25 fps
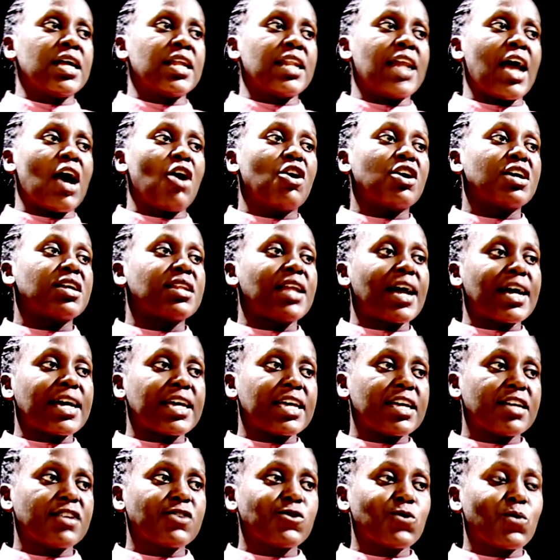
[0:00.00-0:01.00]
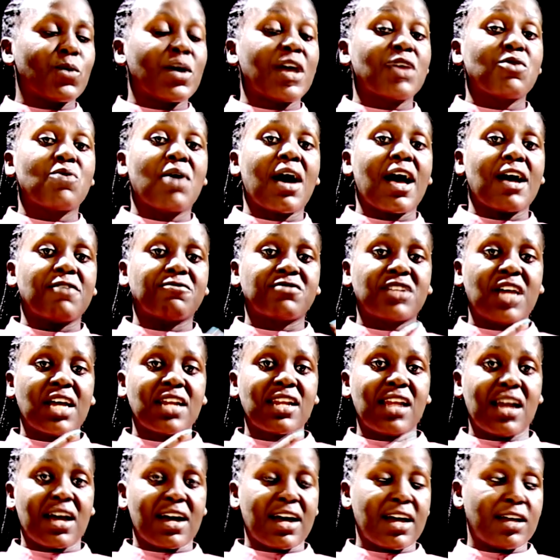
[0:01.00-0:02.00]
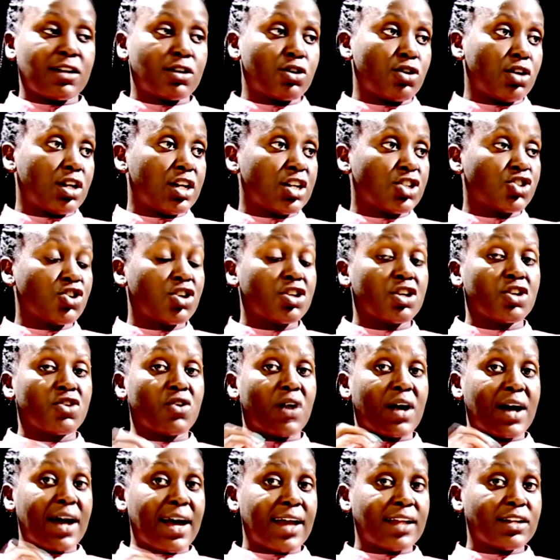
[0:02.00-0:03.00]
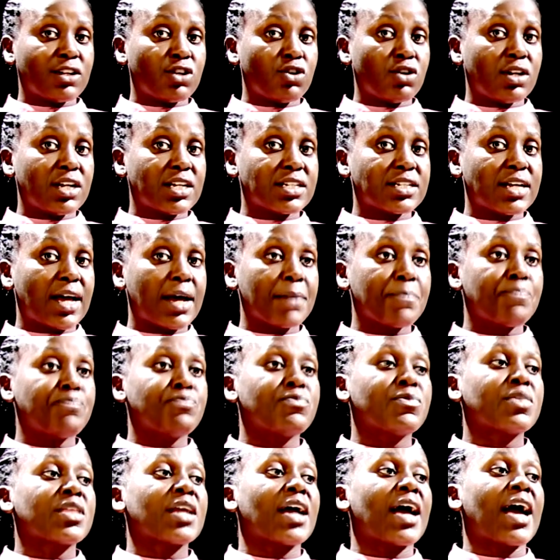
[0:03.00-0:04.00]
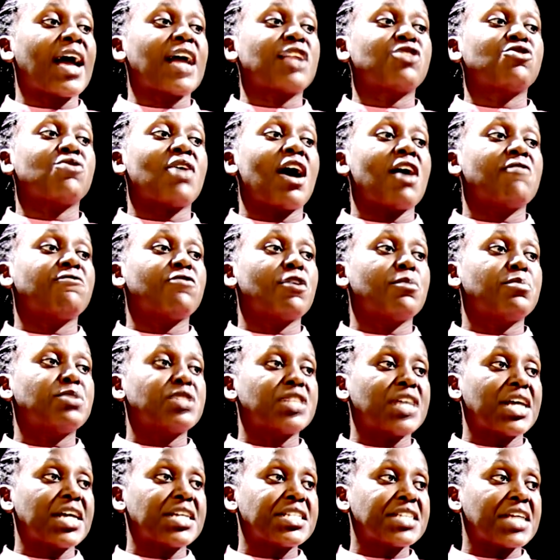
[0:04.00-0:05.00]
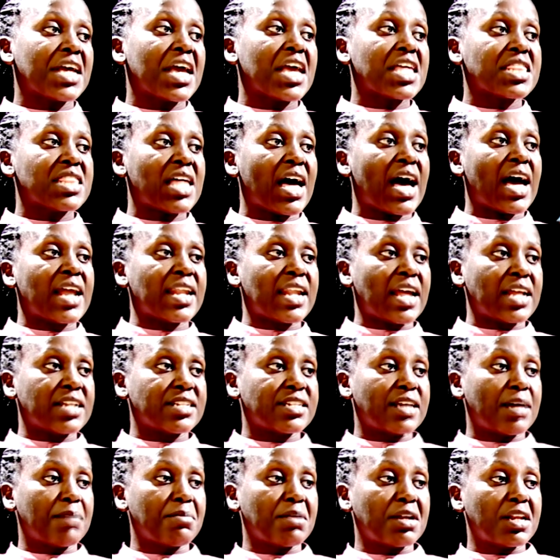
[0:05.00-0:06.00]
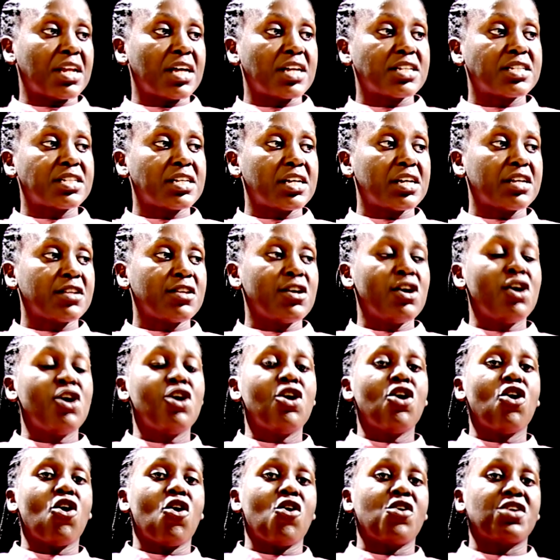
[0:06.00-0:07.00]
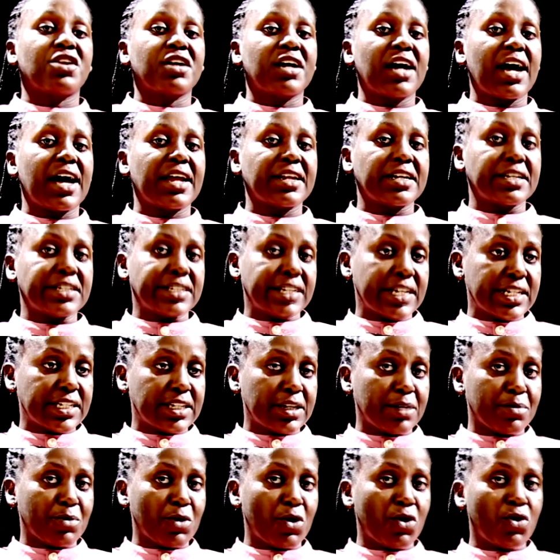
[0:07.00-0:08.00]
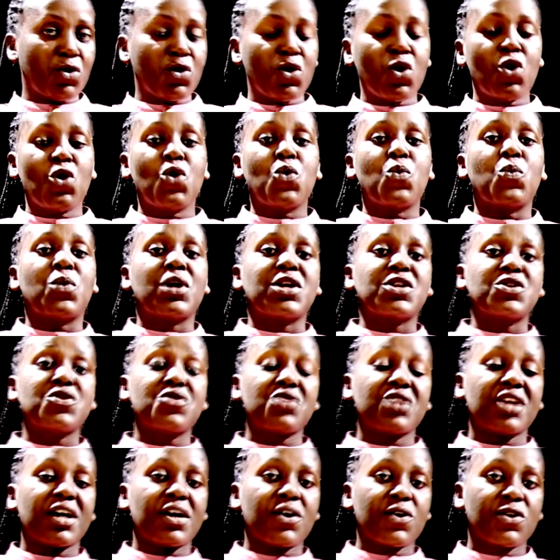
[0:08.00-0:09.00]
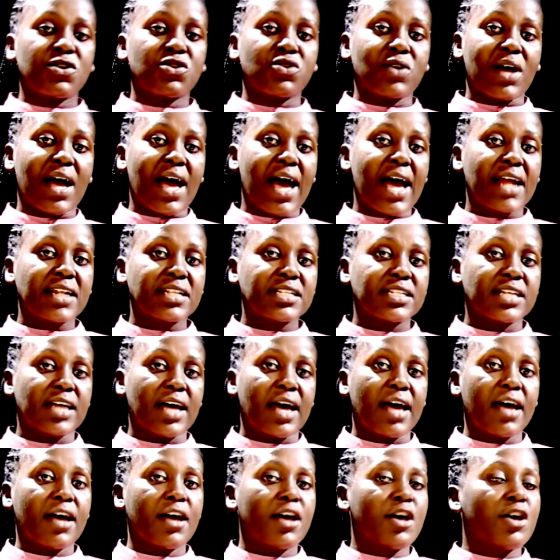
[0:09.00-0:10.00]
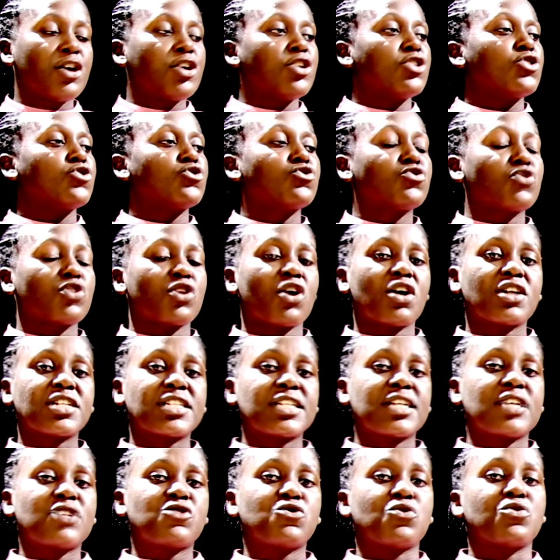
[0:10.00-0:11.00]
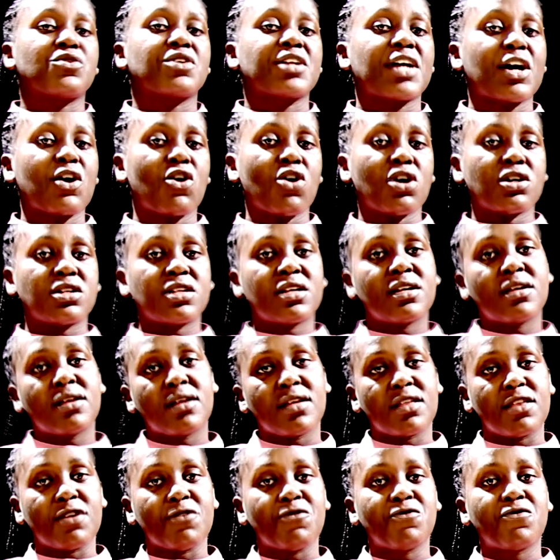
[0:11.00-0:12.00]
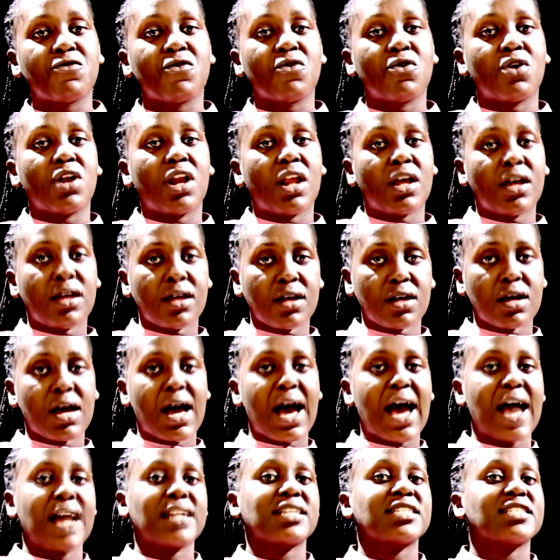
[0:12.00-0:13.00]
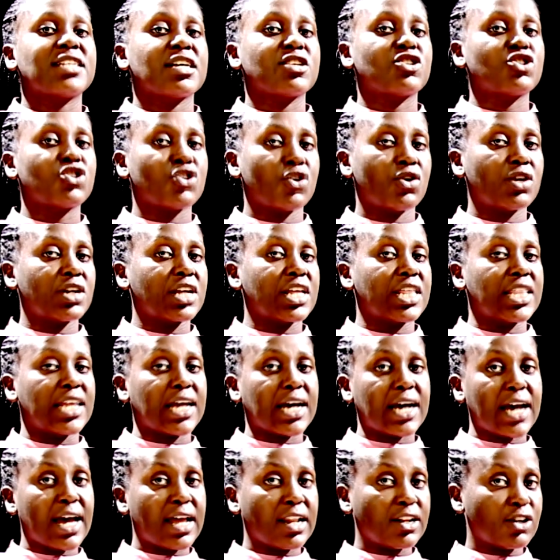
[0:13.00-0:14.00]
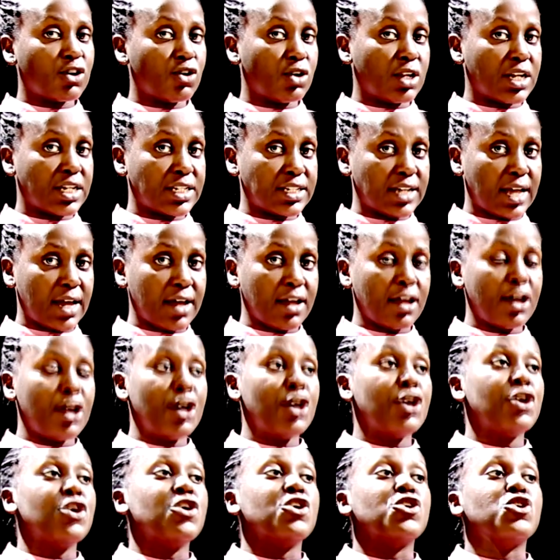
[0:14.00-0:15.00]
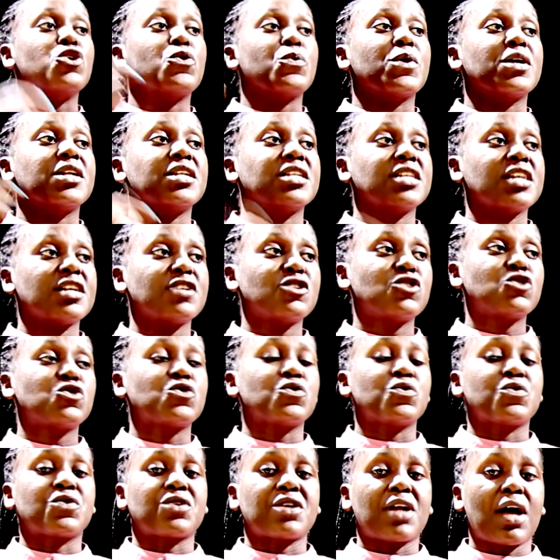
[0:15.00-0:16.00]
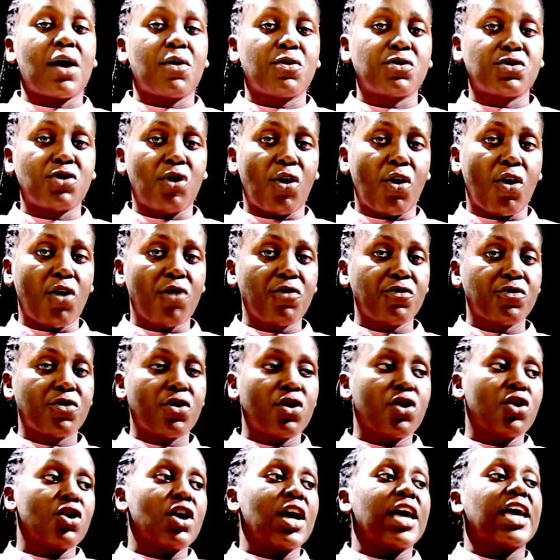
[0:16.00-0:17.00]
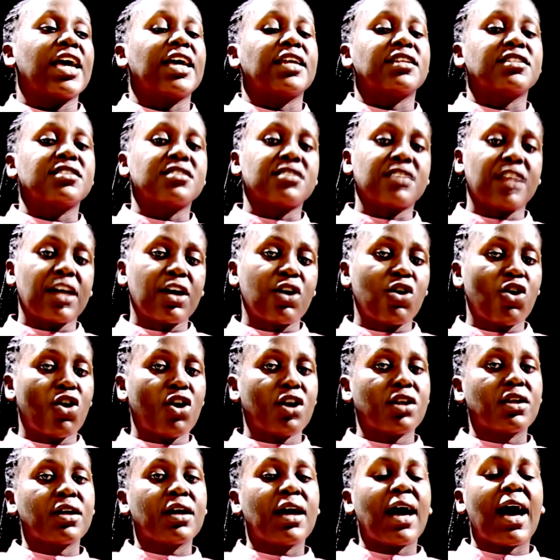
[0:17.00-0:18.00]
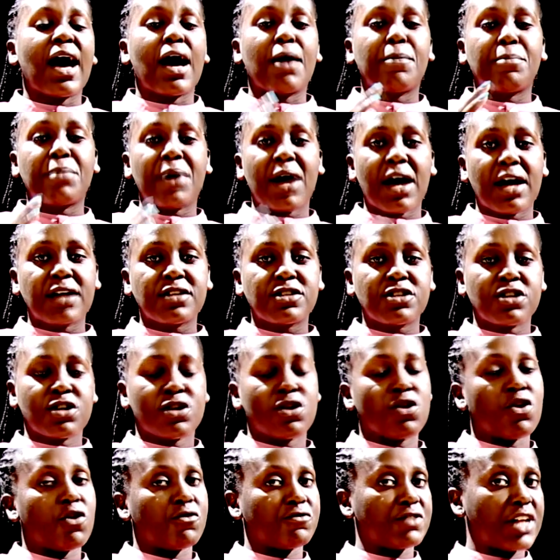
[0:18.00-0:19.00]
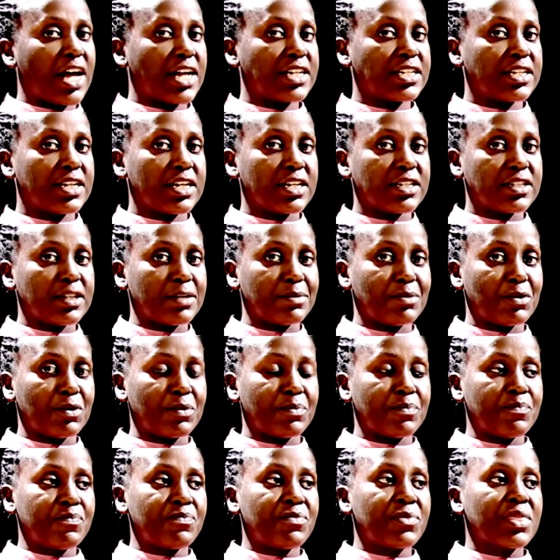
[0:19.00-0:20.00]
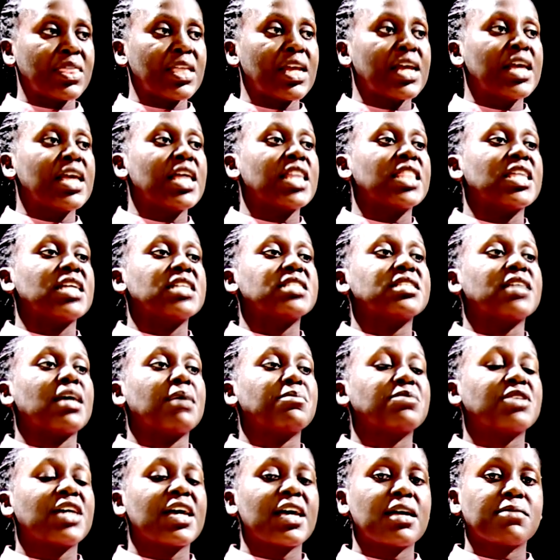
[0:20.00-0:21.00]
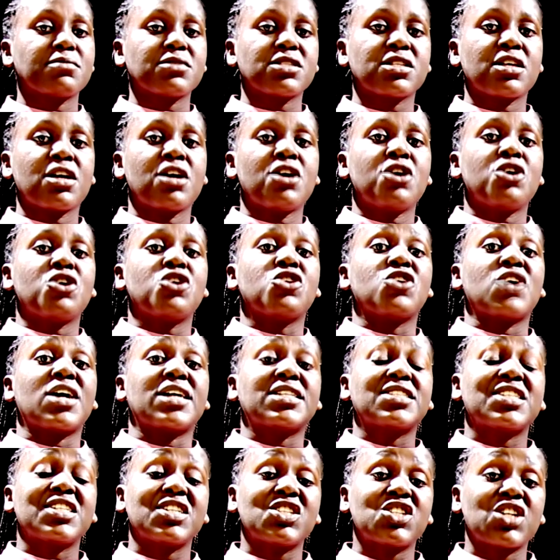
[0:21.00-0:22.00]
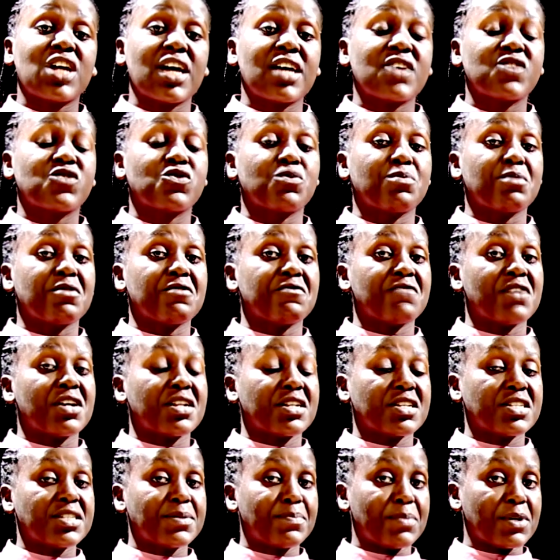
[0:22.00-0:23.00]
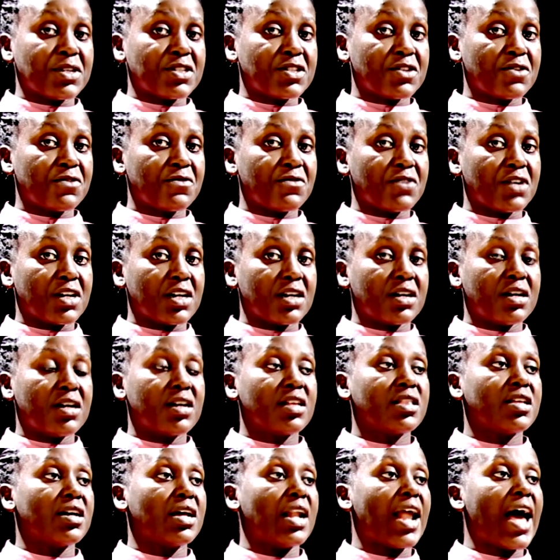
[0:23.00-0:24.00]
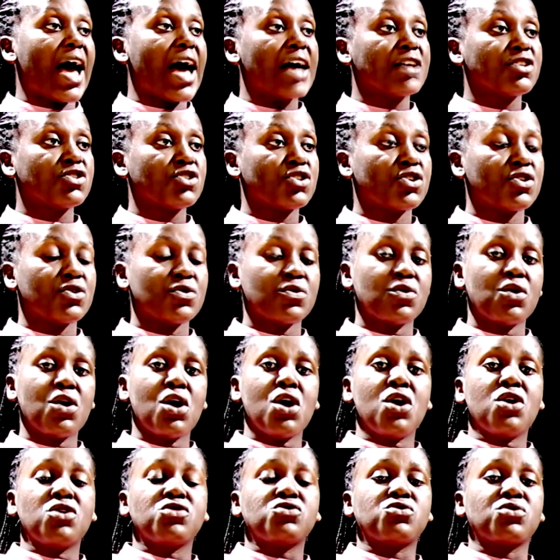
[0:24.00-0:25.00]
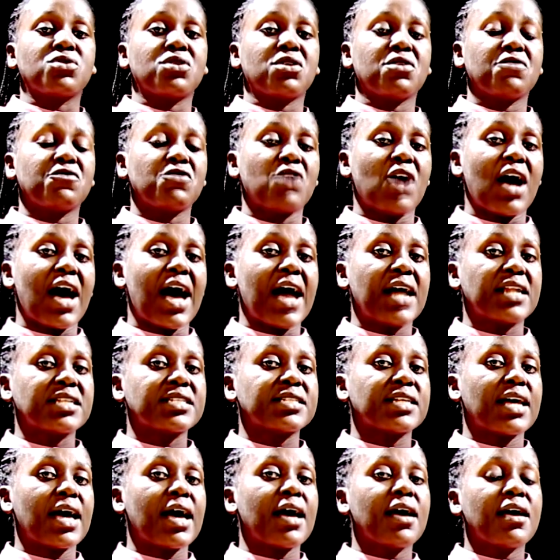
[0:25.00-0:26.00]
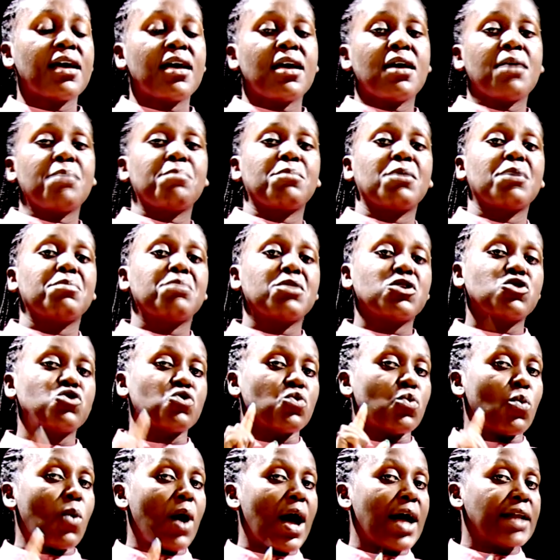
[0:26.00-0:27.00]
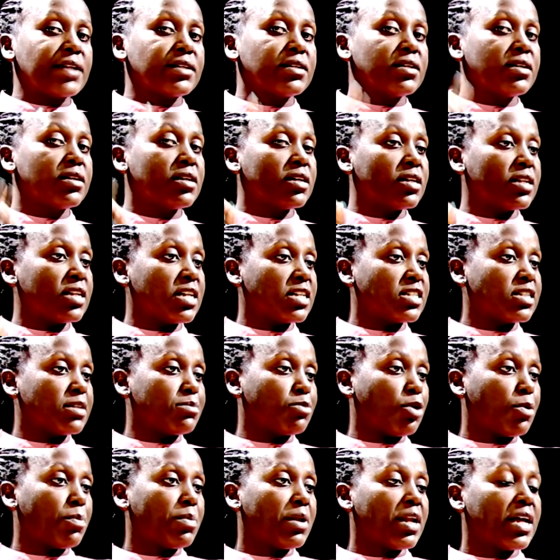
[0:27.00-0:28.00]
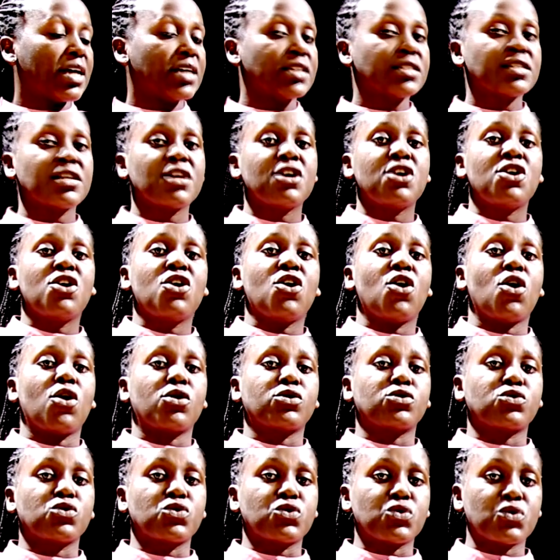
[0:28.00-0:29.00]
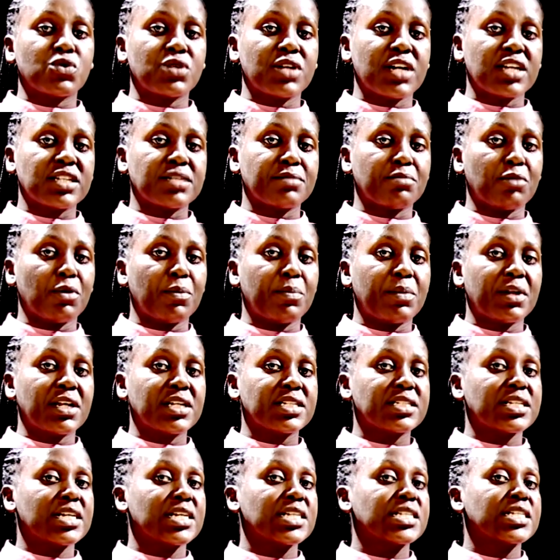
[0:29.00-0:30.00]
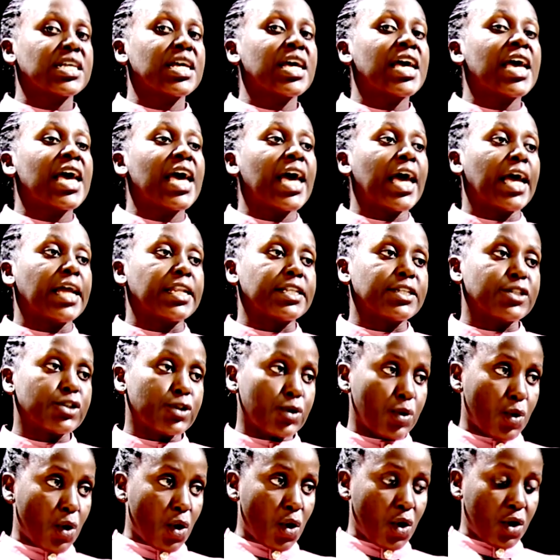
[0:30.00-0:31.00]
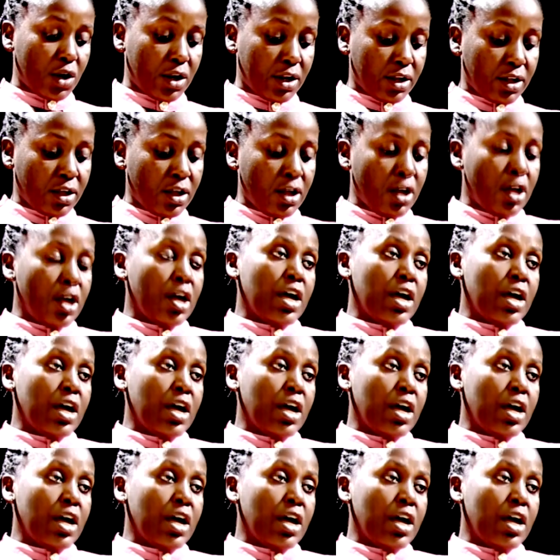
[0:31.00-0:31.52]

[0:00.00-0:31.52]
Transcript: Now, in a case where you have done a calculation in your calculator and you have obtained either a non-terminating or recurring decimal, when you record your answer, you do not need to record the full answer shown in the calculator. You will need to round off and record a part of that decimal. Then sometimes your teachers will be very specific. They'll ask you to give your answer maybe to 1 decimal place or to 2 decimal places, and so on.